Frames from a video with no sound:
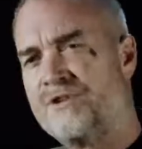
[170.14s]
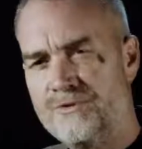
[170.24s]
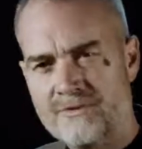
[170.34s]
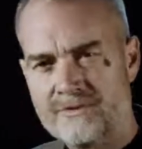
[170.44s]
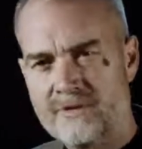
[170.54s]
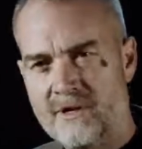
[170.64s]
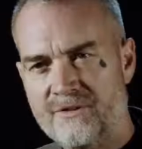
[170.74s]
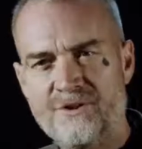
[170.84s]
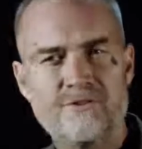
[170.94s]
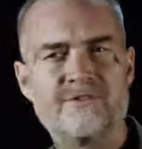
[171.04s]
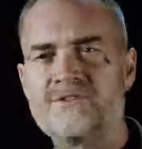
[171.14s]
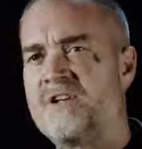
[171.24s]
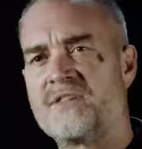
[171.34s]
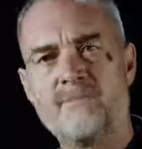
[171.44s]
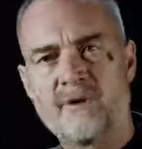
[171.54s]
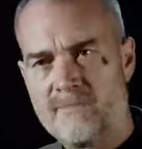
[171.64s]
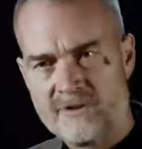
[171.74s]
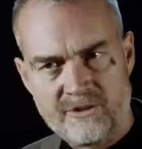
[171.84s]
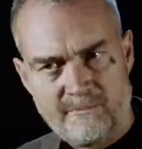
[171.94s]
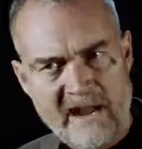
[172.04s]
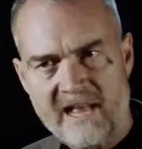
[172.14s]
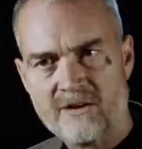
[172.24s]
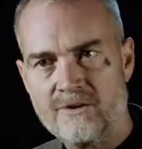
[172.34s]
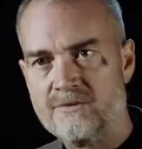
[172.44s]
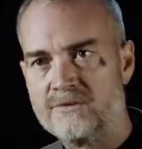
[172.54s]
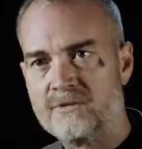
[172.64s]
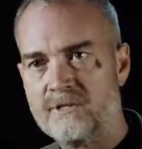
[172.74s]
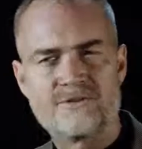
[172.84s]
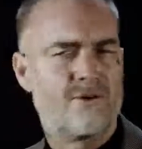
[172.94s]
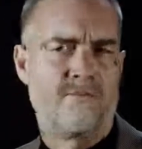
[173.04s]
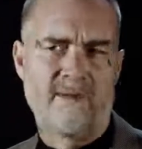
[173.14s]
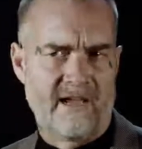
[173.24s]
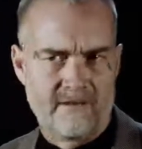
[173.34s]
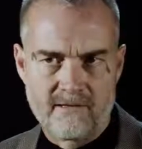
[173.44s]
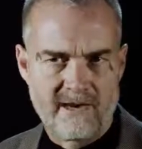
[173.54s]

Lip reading: the news? The news is nothing but a bunch of bad news. It's all bad.